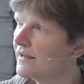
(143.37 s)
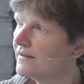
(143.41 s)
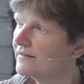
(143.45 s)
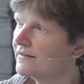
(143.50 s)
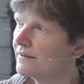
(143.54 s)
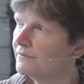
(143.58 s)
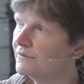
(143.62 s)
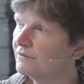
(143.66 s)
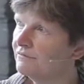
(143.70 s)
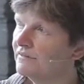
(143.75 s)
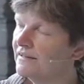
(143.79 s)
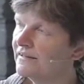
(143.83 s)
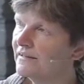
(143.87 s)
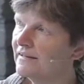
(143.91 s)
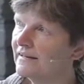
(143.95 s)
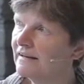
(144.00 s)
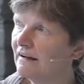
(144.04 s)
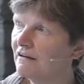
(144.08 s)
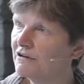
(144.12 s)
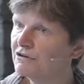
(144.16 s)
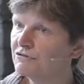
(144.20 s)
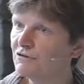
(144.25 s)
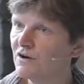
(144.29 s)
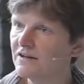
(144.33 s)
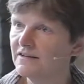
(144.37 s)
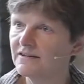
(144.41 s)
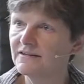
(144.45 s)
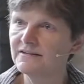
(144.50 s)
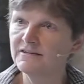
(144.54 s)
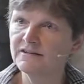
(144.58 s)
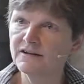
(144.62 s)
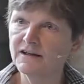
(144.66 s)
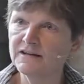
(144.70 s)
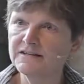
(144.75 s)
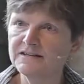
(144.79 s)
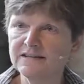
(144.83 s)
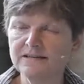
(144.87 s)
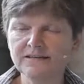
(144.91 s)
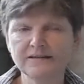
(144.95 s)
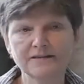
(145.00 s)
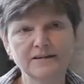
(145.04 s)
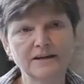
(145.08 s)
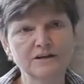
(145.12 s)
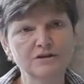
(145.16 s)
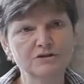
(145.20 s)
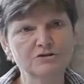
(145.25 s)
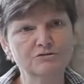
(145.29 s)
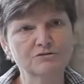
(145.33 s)
someone recently characterised as 19th
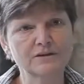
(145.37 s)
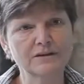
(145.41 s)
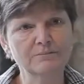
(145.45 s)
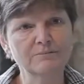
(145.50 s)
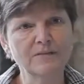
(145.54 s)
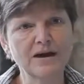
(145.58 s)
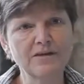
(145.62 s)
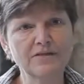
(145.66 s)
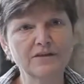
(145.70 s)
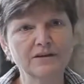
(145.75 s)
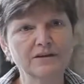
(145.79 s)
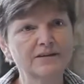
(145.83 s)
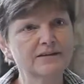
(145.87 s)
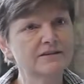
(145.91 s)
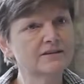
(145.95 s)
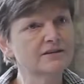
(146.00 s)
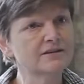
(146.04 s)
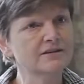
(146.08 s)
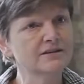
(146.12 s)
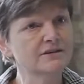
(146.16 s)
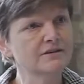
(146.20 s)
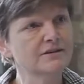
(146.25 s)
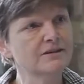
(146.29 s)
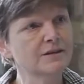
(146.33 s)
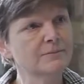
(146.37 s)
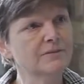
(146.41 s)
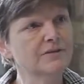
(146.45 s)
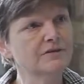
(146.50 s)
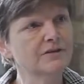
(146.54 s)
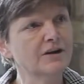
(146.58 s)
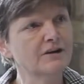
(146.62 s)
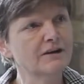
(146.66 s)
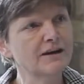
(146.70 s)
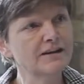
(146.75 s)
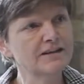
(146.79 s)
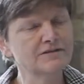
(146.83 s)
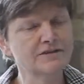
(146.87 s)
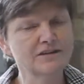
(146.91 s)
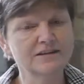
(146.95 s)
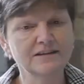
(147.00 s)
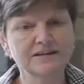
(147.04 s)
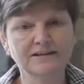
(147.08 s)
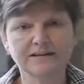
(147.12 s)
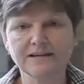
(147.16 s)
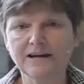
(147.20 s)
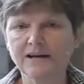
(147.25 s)
century methods to do some of our activities,